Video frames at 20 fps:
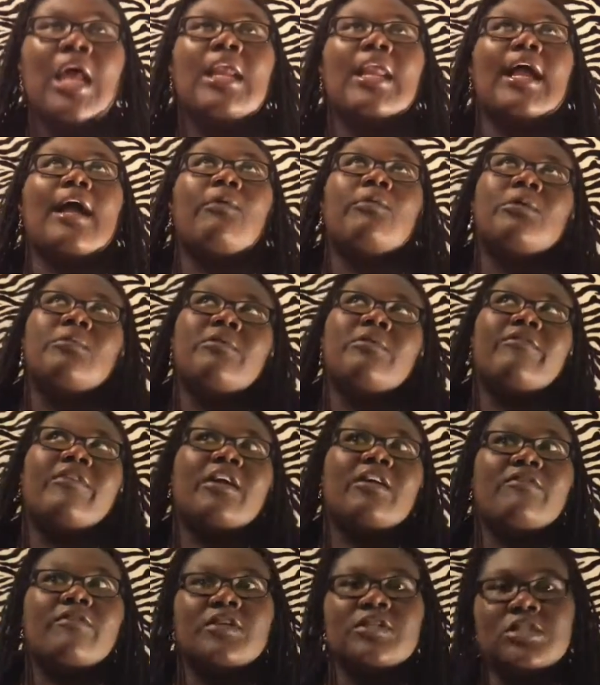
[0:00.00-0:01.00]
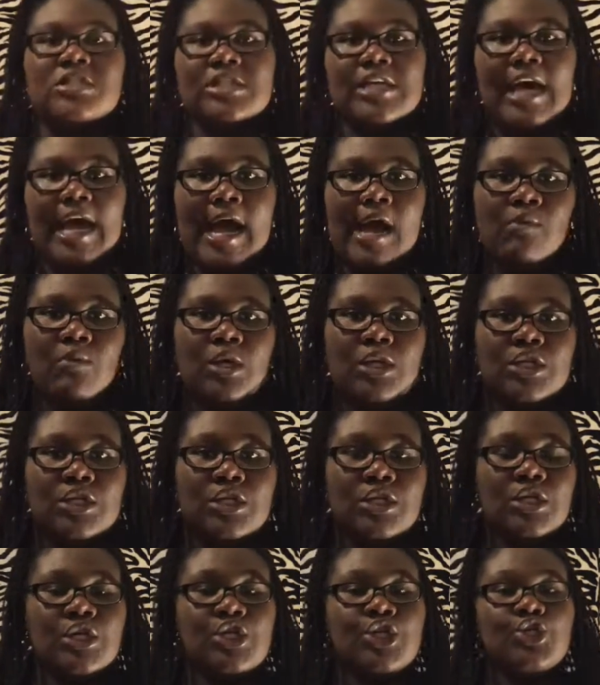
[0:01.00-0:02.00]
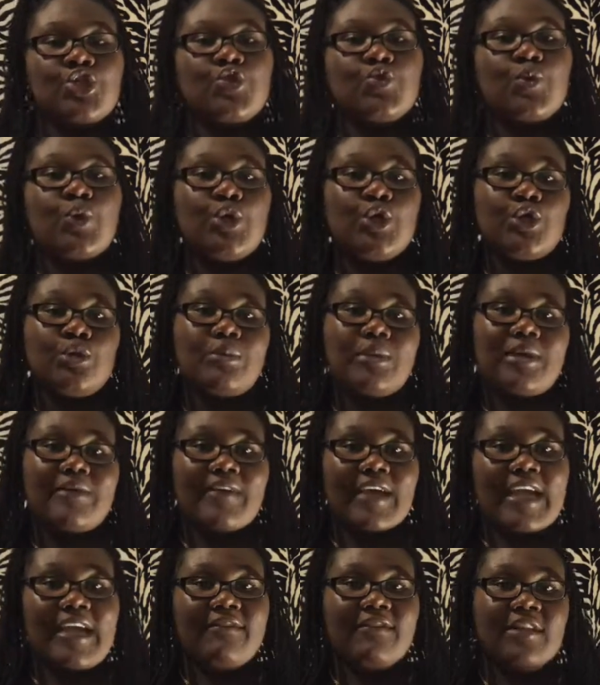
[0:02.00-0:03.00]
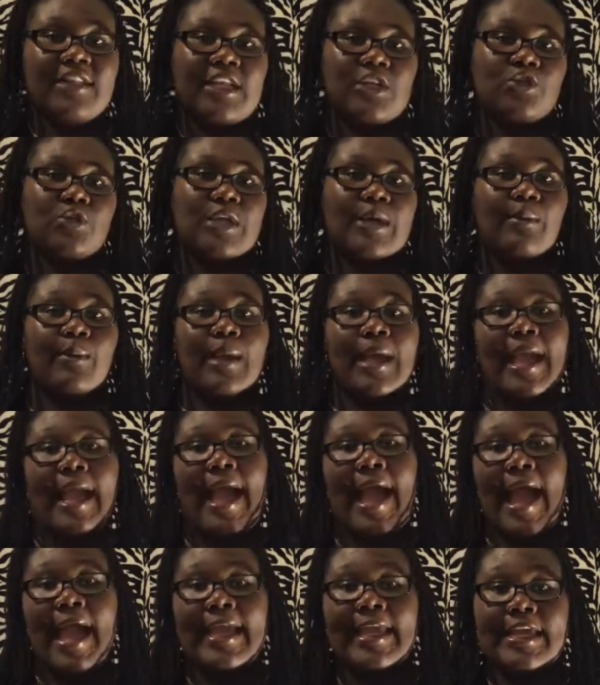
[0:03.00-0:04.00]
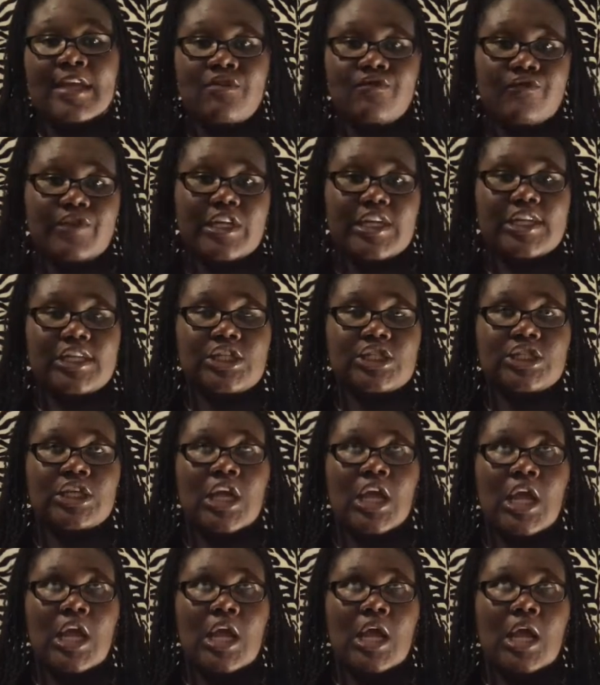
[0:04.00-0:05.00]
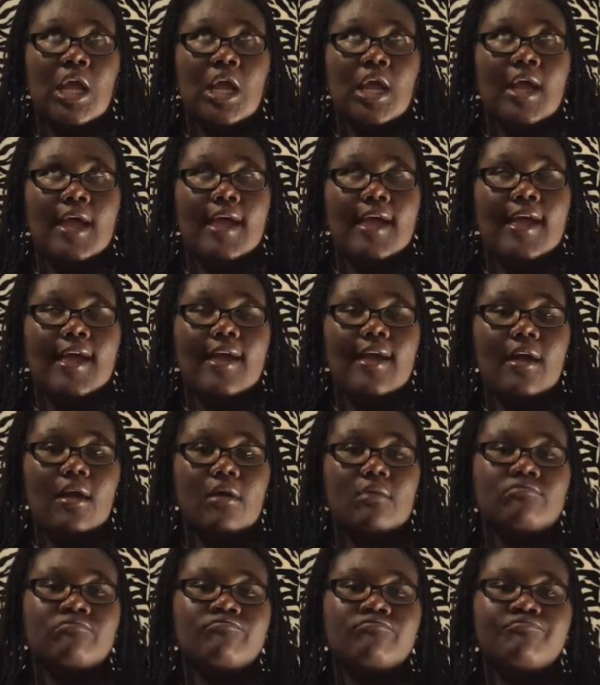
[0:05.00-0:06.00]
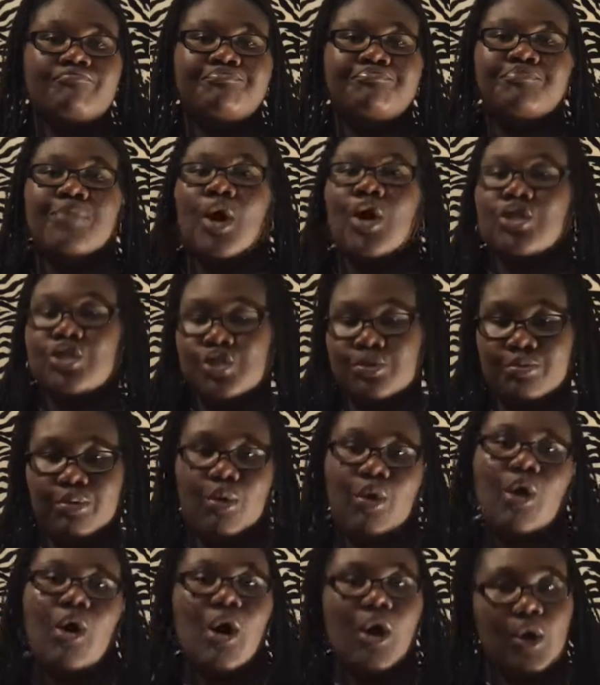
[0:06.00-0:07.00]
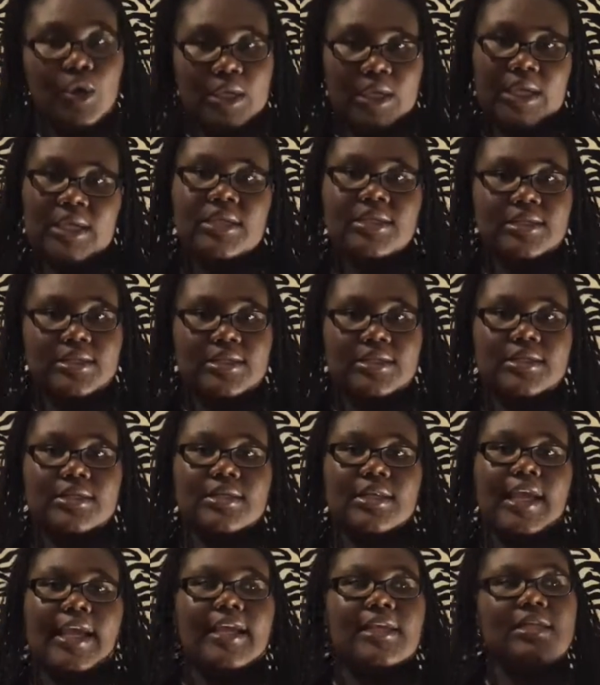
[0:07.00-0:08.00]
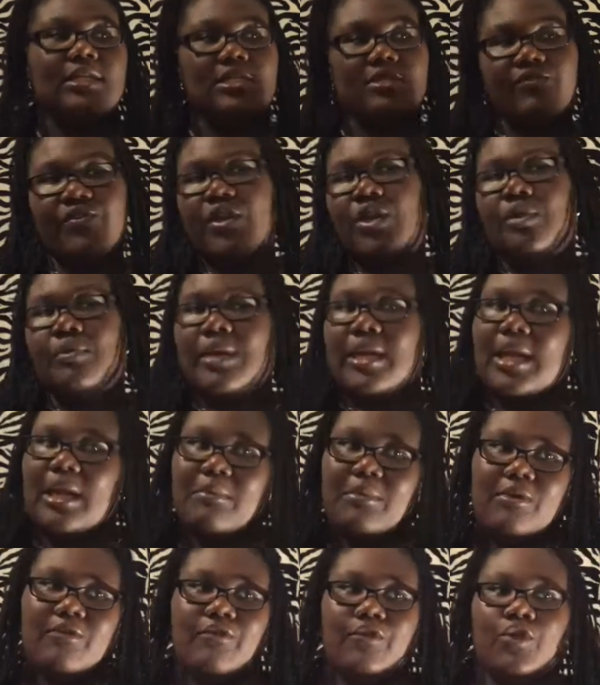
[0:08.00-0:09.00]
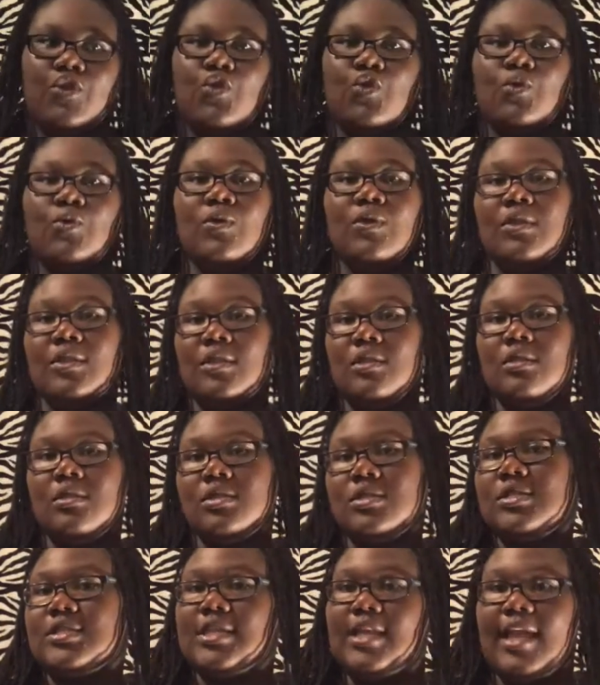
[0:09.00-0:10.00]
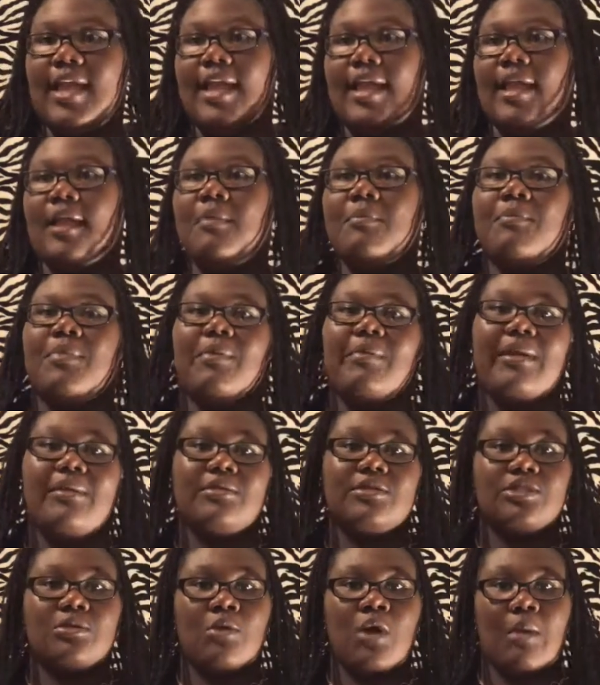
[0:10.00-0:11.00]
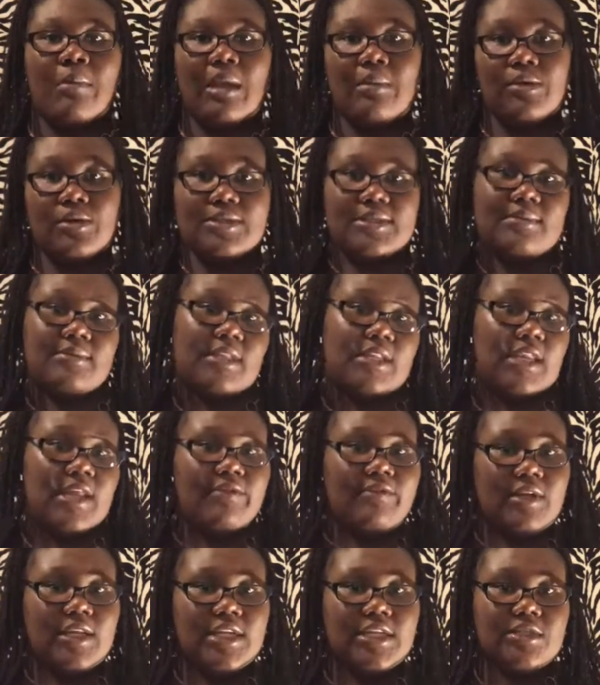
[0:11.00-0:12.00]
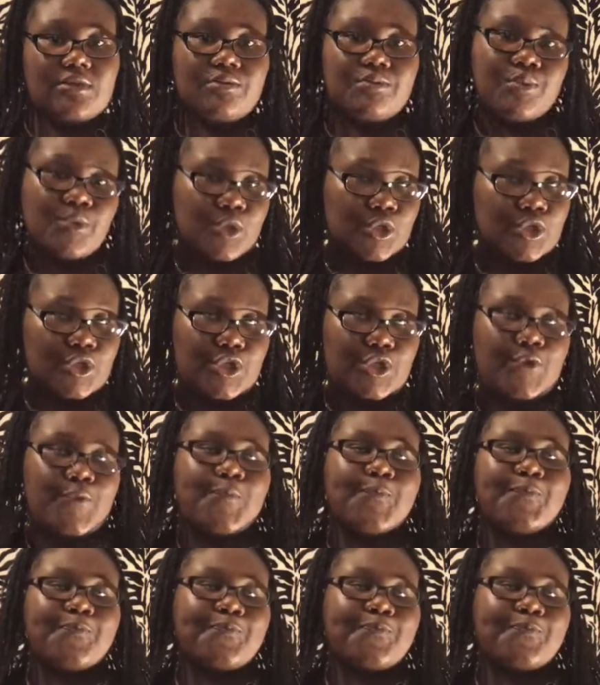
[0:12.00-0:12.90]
Like, I want to be very versatile. I want to do a little bit of everything, so that way I can reach multiple audiences. Like, this video may not be for you today, but maybe tomorrow I might post something that relates more to you.